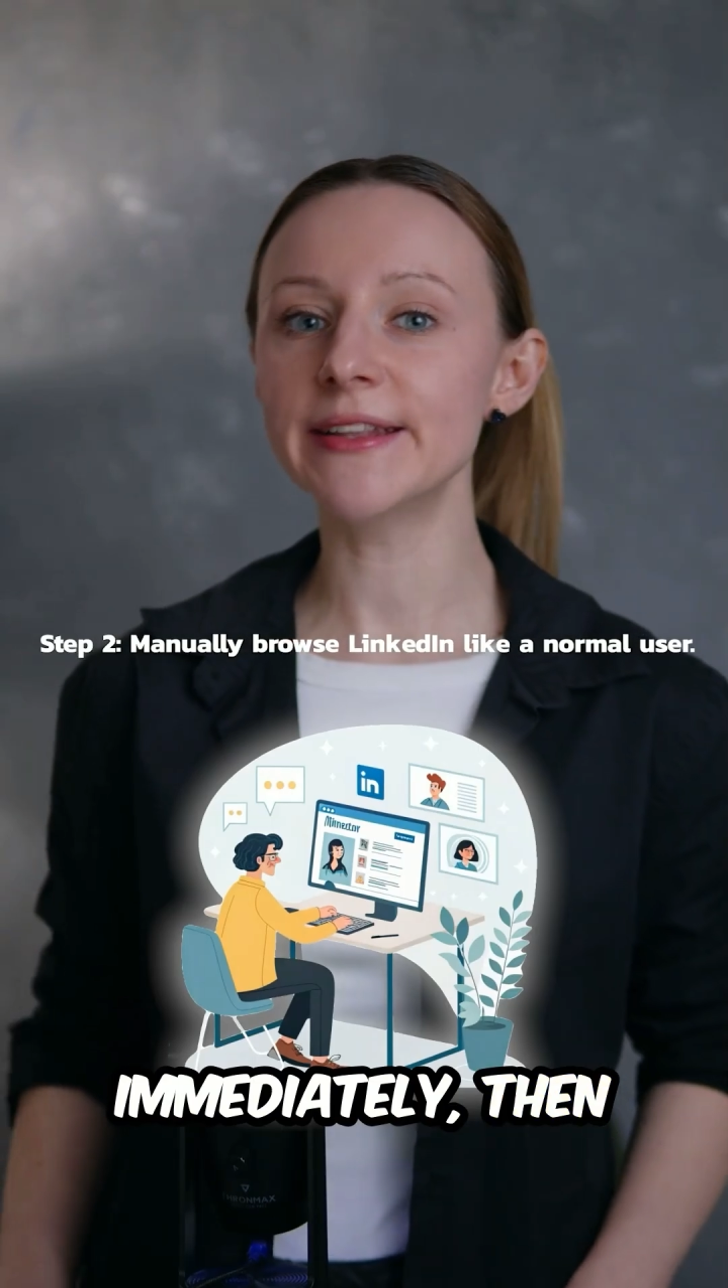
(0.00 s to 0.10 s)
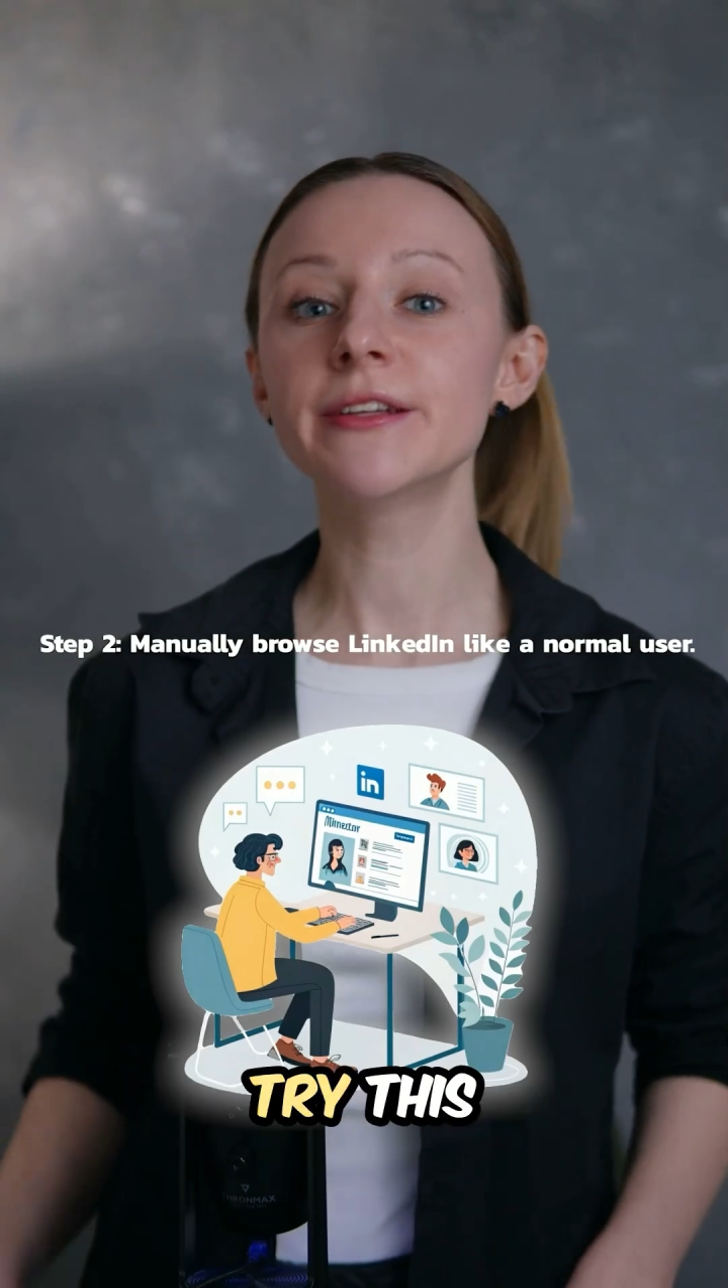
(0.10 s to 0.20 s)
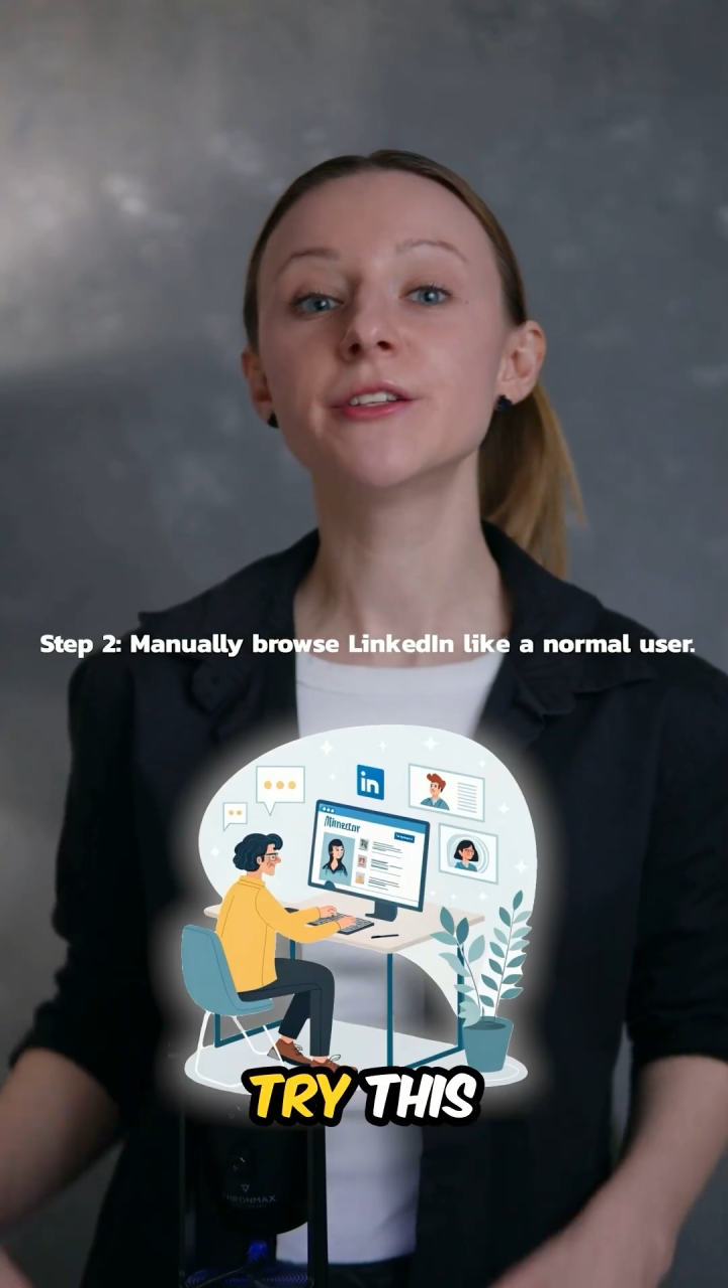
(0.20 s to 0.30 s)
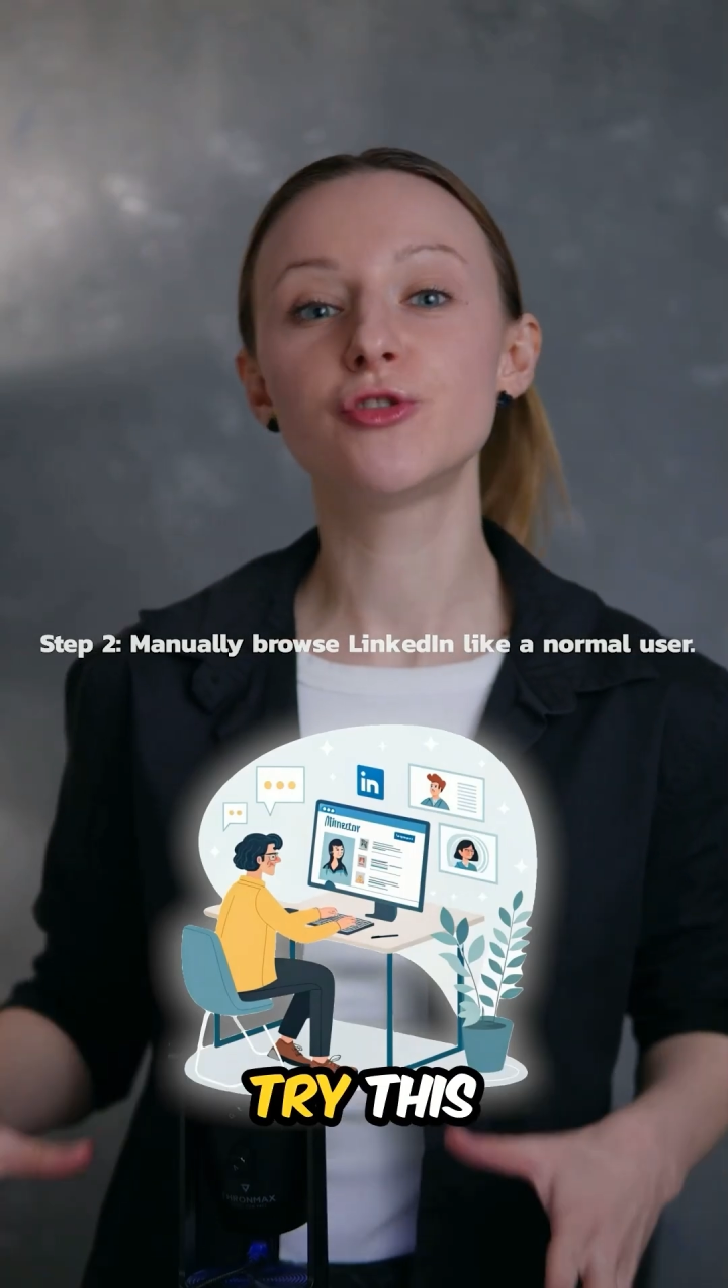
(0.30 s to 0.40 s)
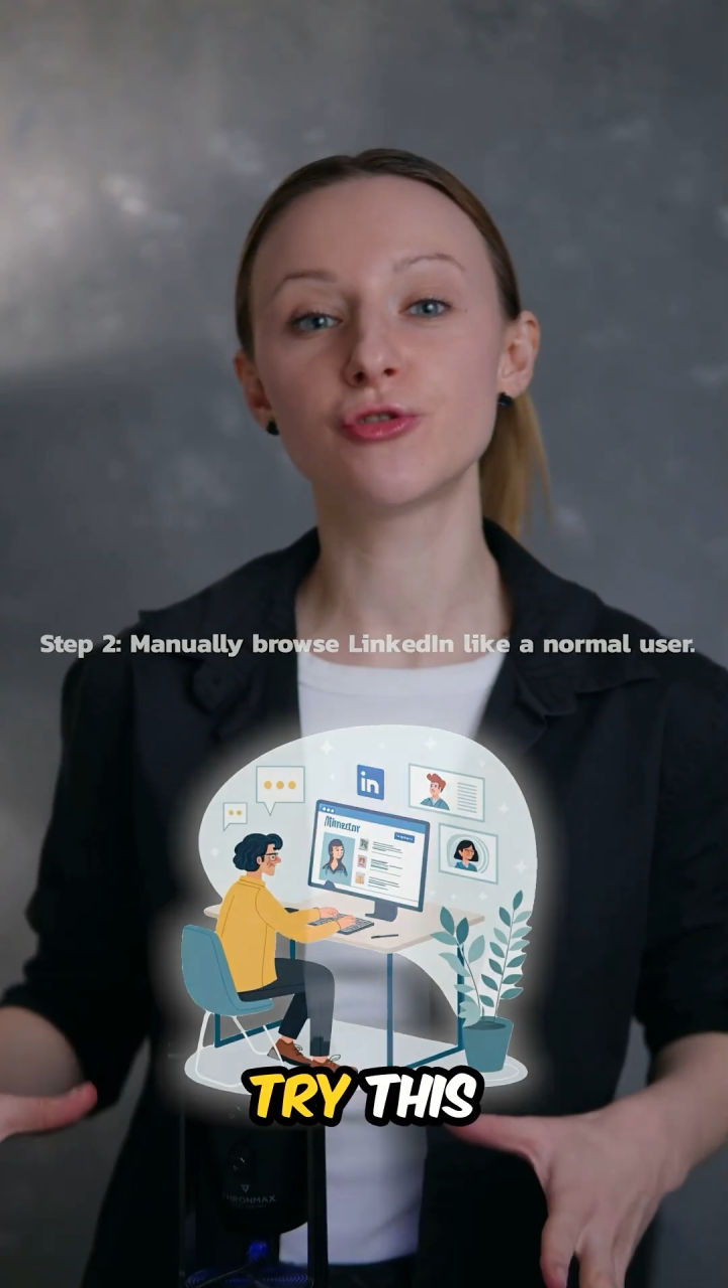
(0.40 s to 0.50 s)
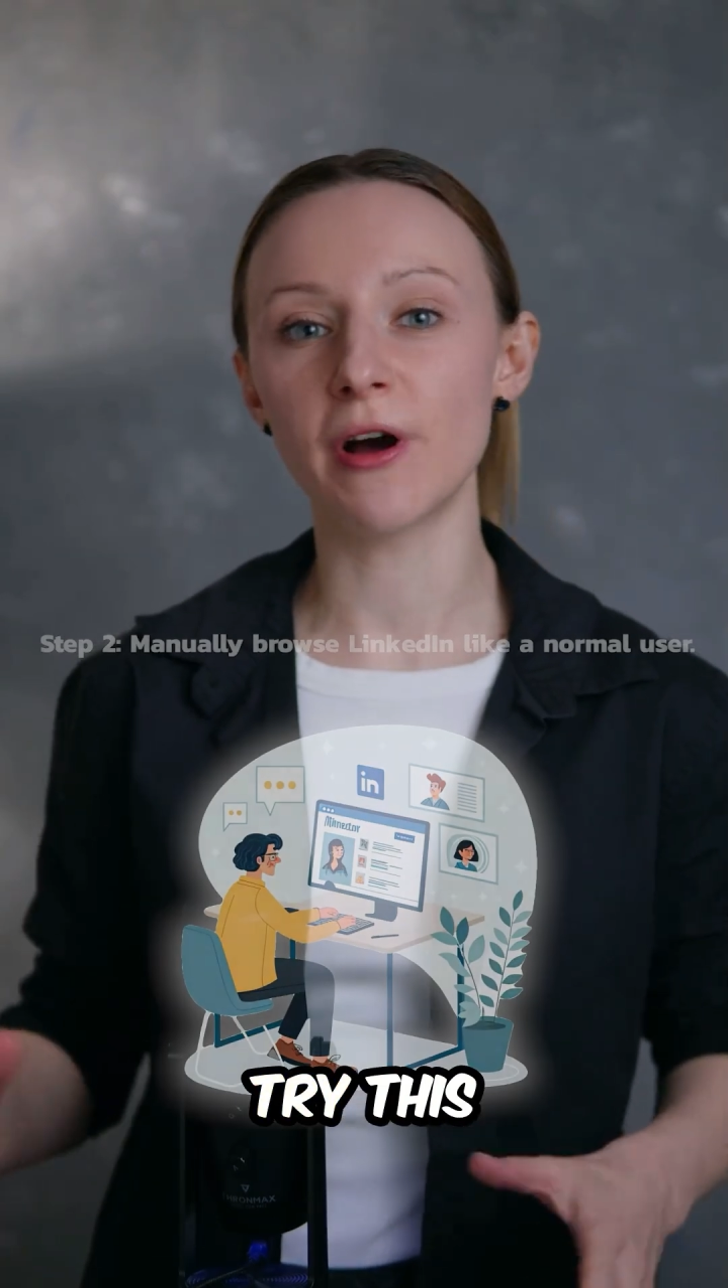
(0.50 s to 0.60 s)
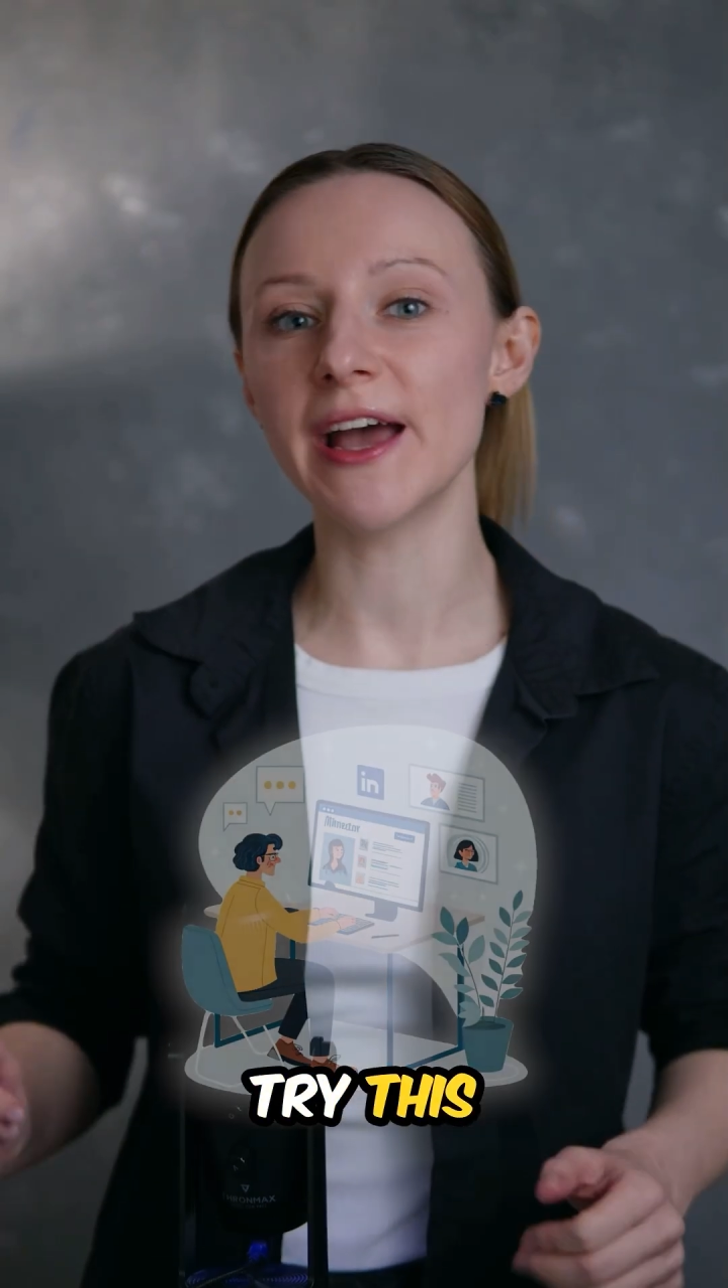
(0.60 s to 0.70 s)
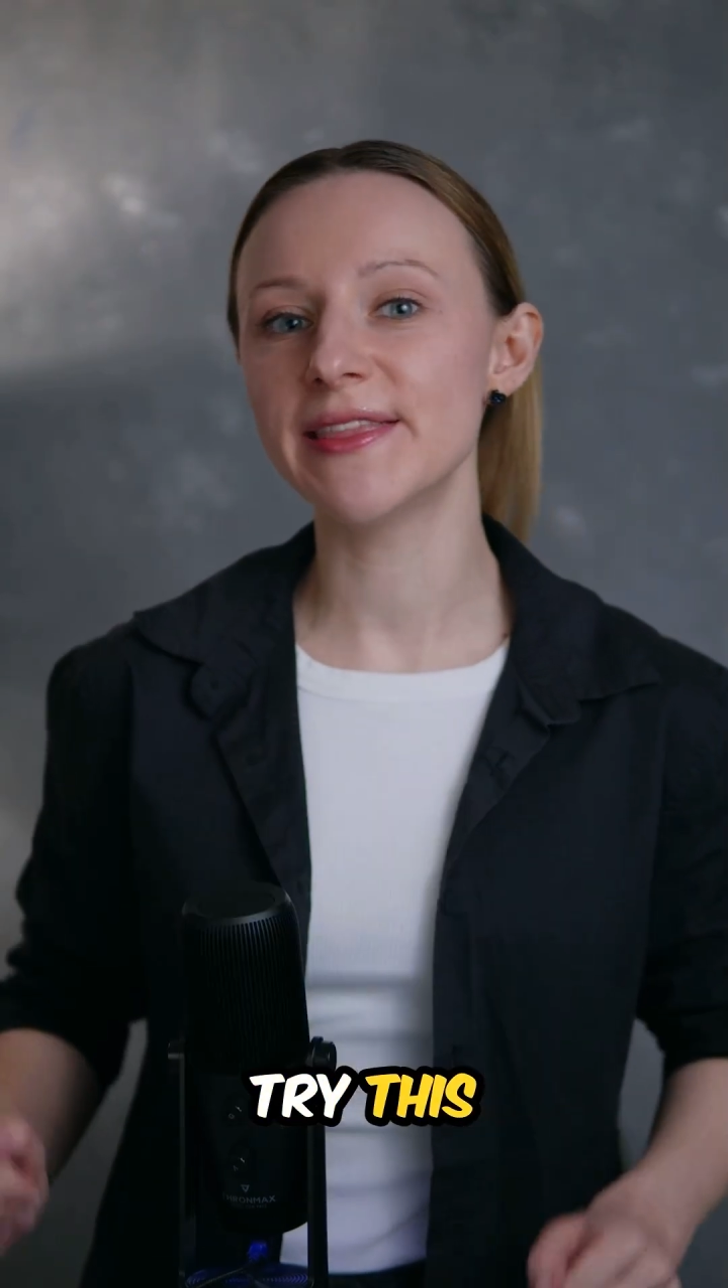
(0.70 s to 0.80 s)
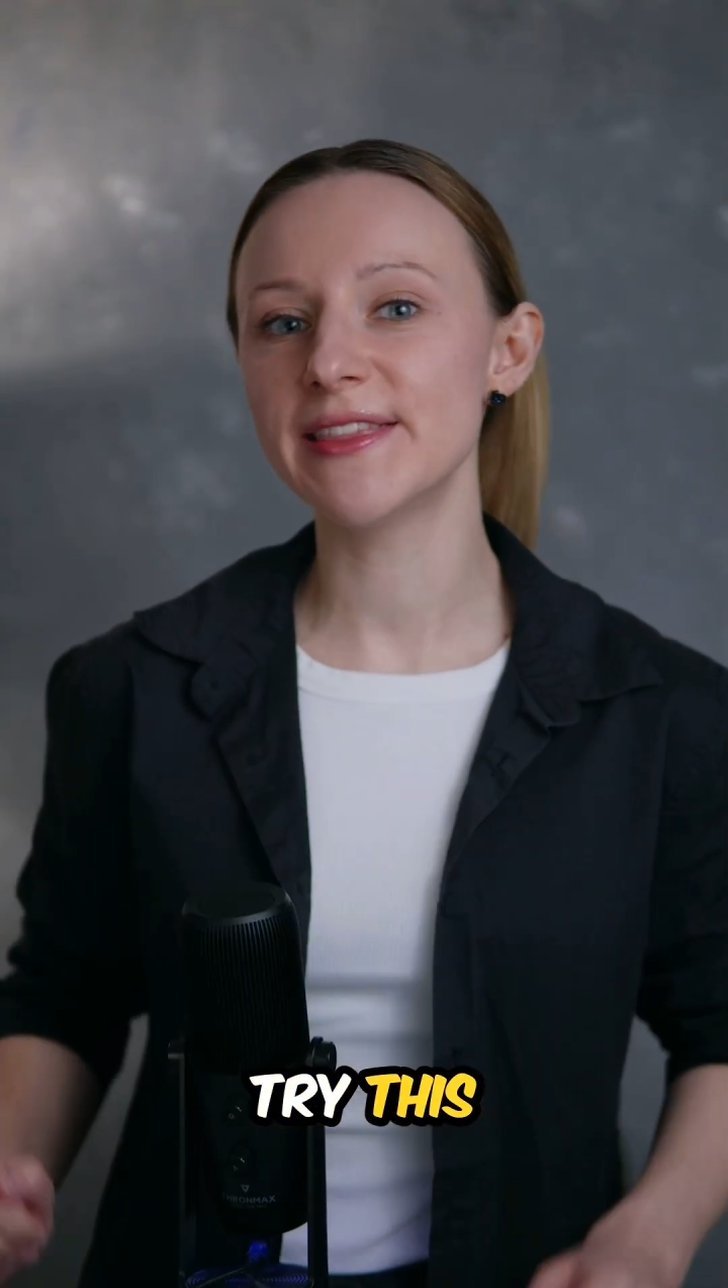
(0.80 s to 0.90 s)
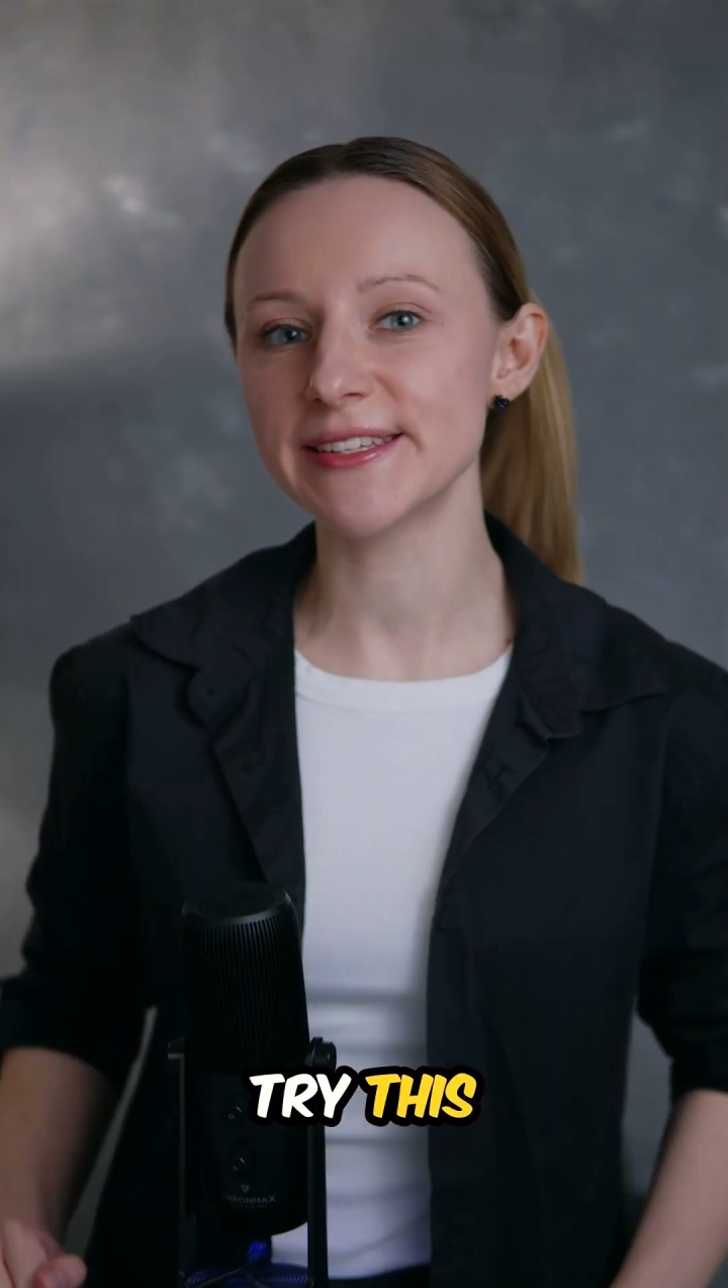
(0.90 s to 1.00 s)
try
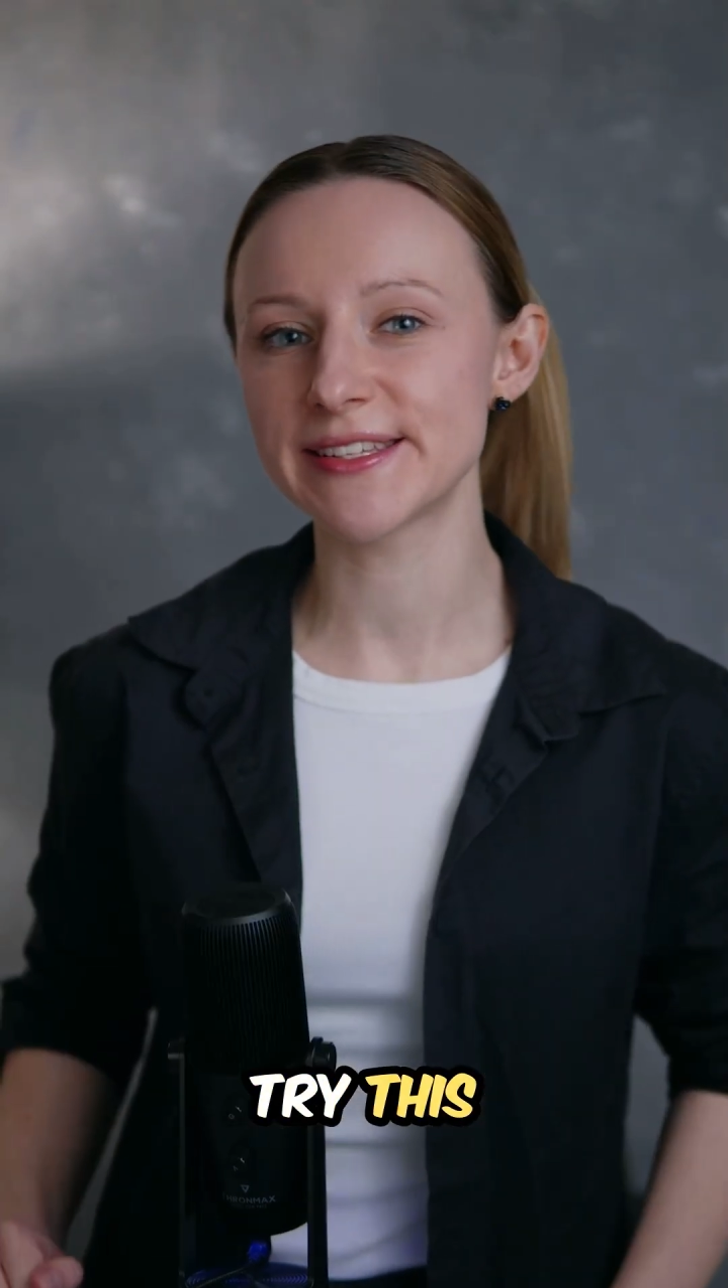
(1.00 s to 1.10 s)
this.